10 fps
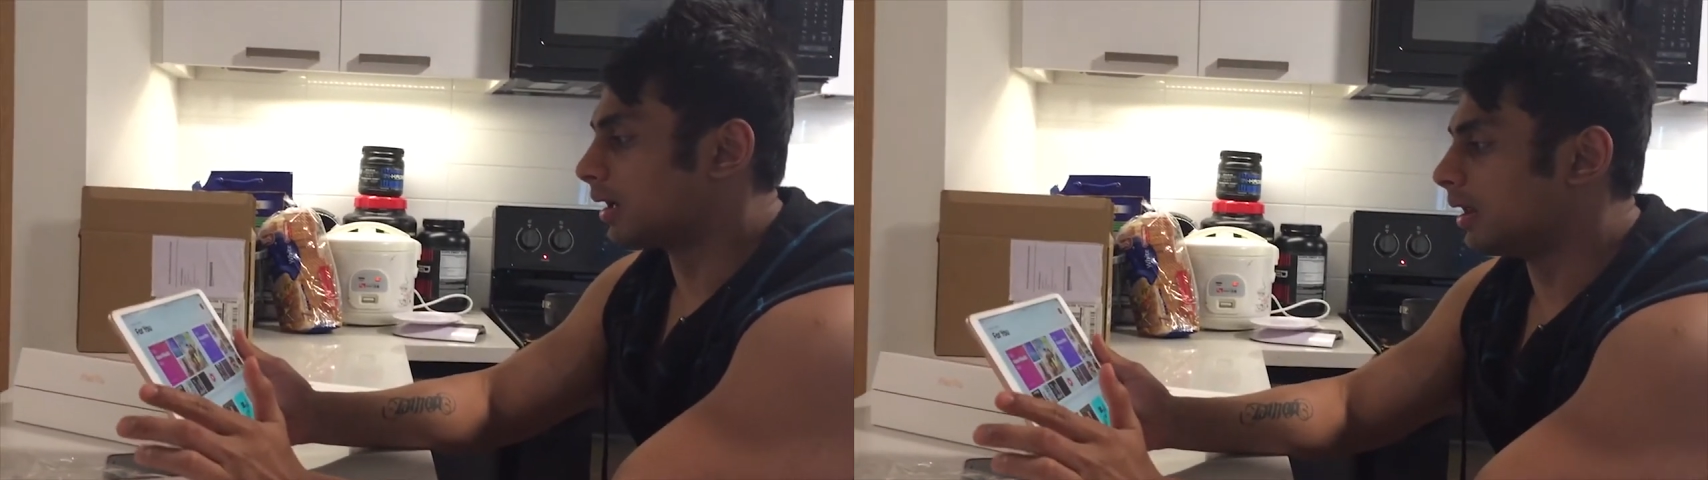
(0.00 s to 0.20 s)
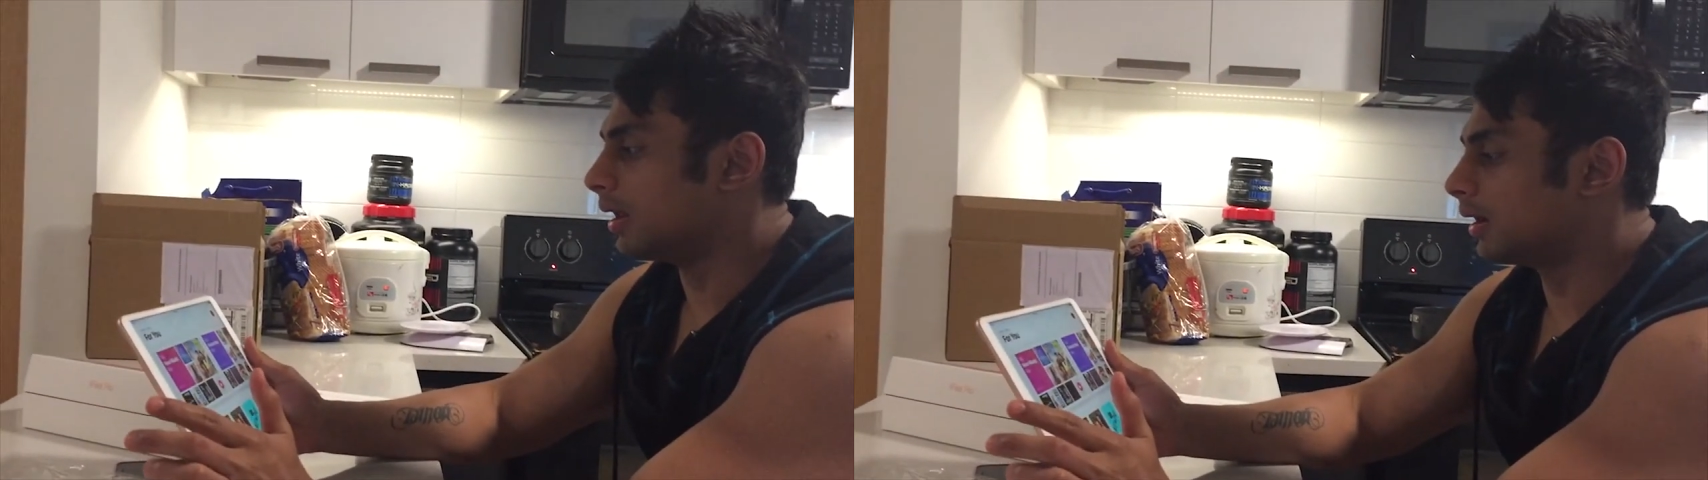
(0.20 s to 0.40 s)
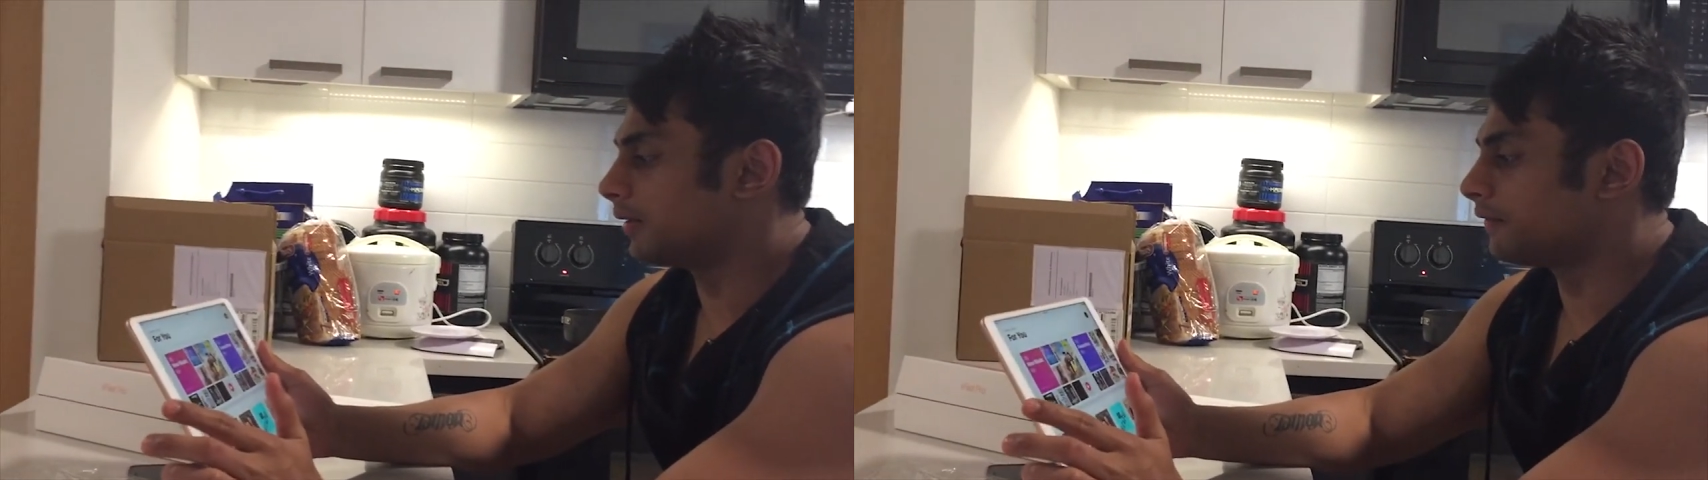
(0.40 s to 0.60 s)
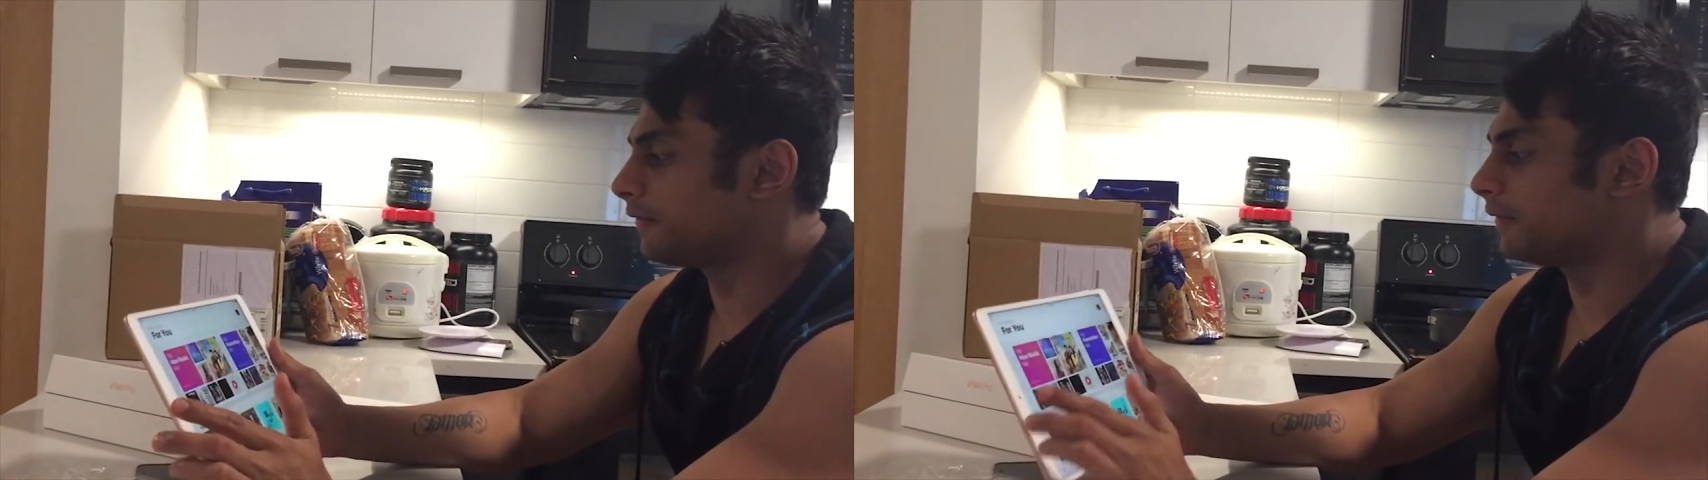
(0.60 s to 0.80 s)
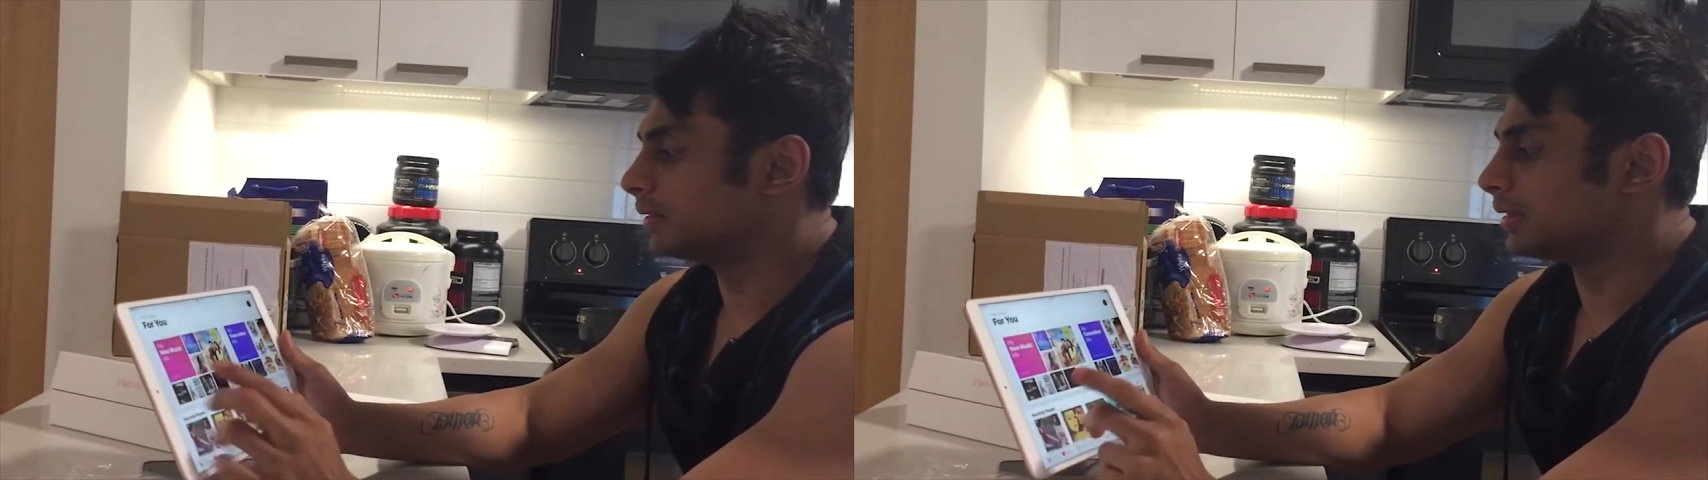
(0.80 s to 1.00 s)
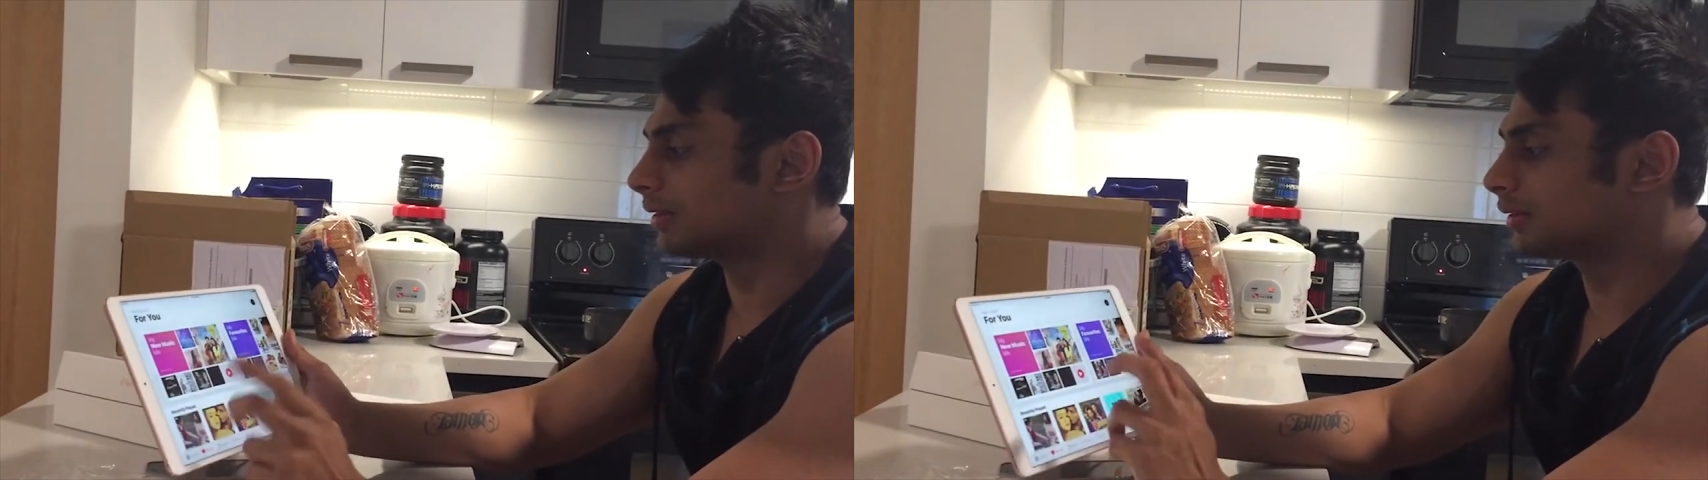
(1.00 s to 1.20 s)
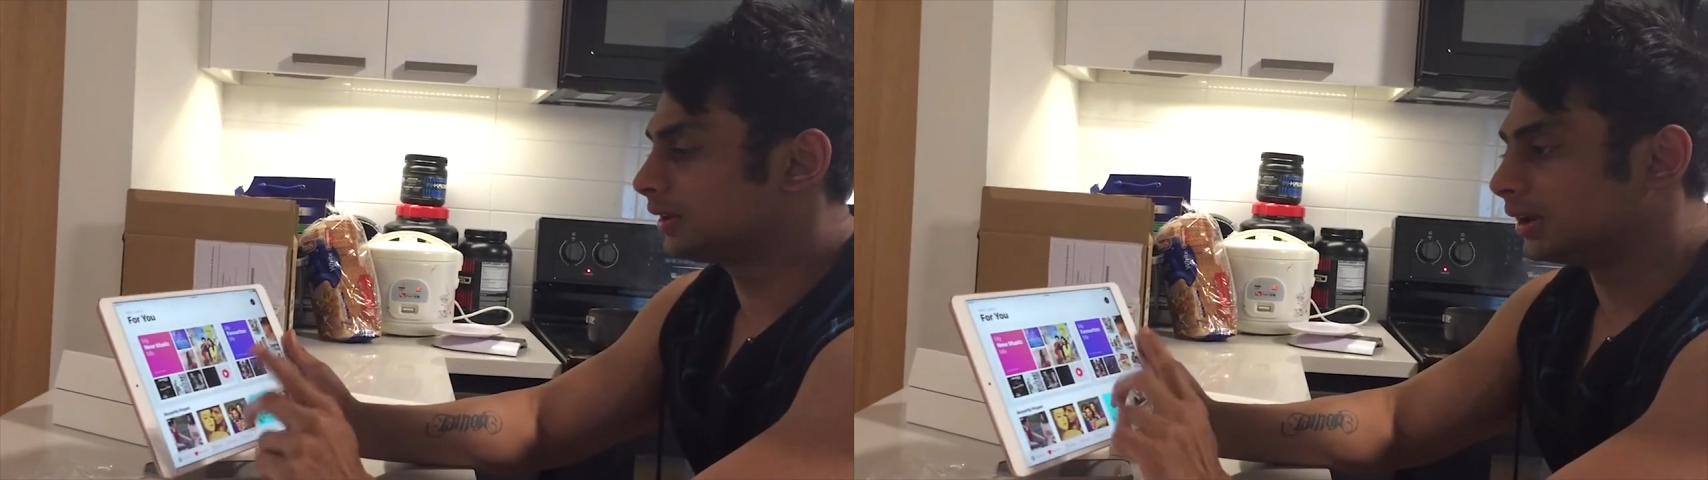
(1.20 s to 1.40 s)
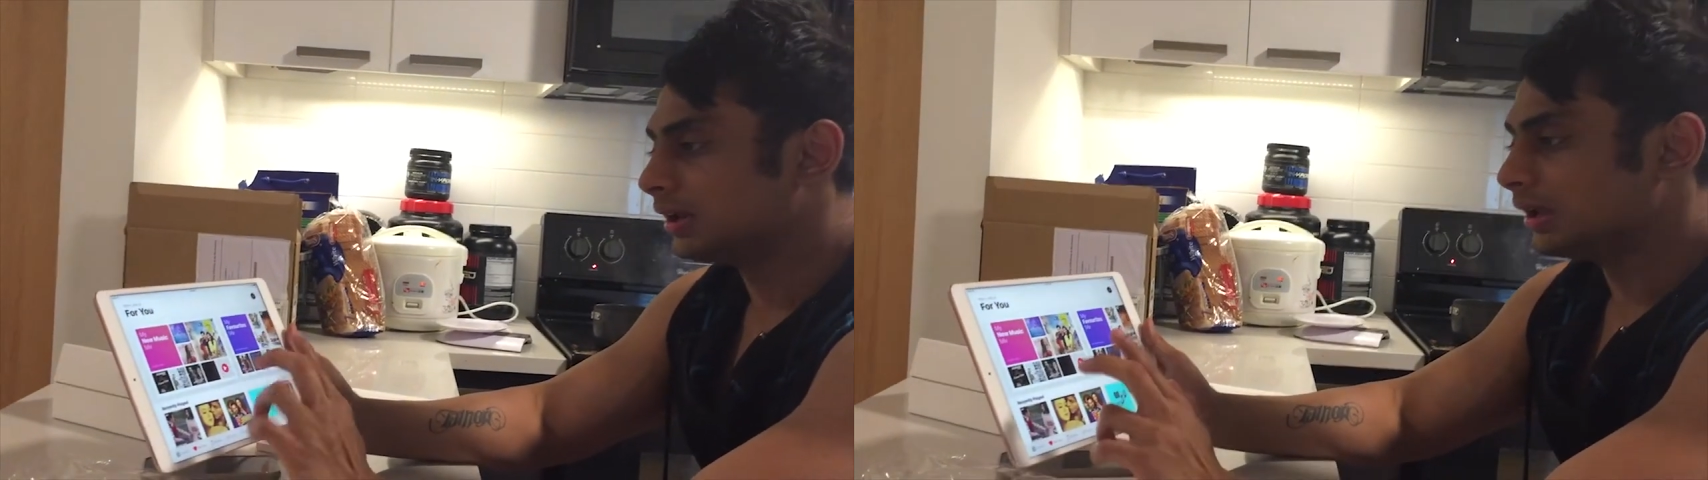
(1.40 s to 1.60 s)
I love the
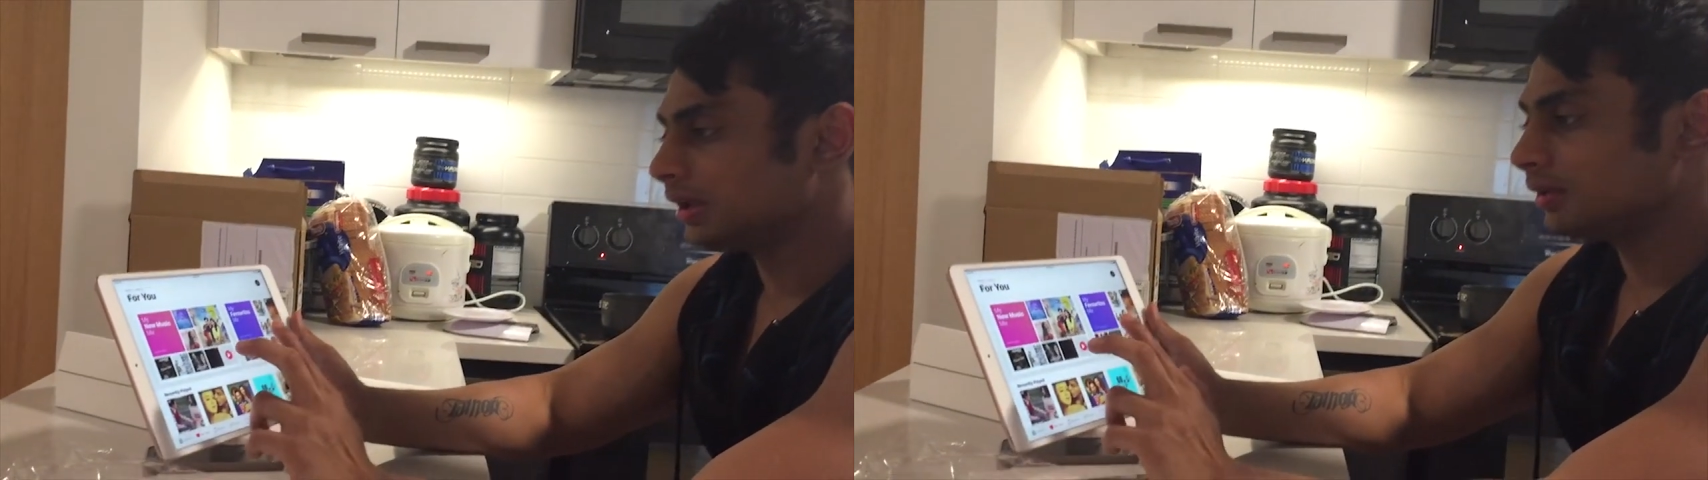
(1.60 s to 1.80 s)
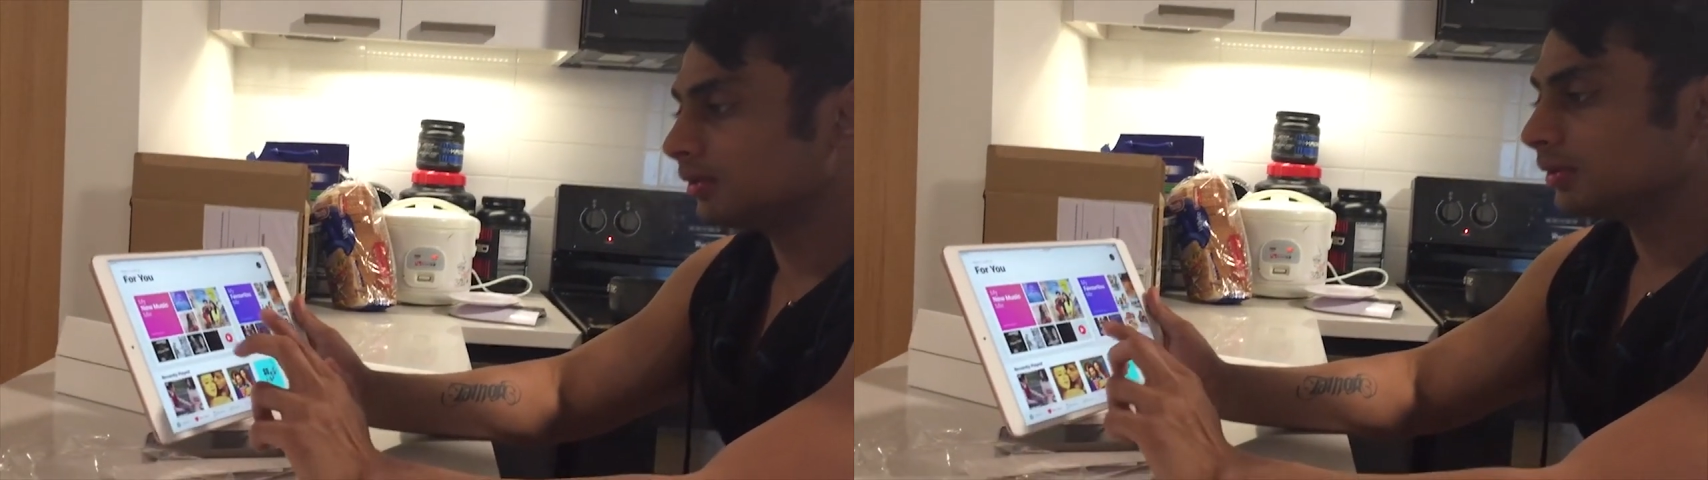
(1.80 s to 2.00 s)
screen.